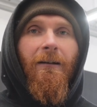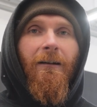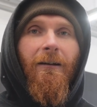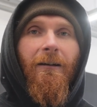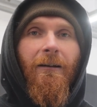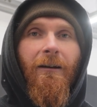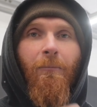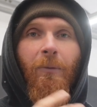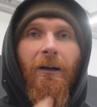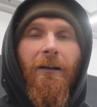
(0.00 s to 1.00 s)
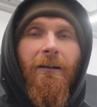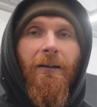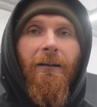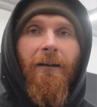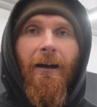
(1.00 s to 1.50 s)
a
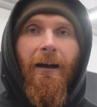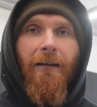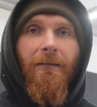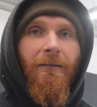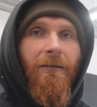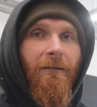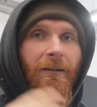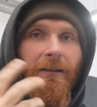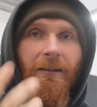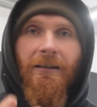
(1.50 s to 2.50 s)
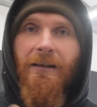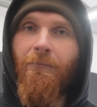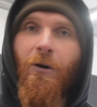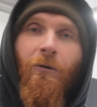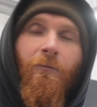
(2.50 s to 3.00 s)
bike and like
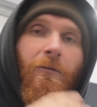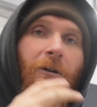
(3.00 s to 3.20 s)
gazebo,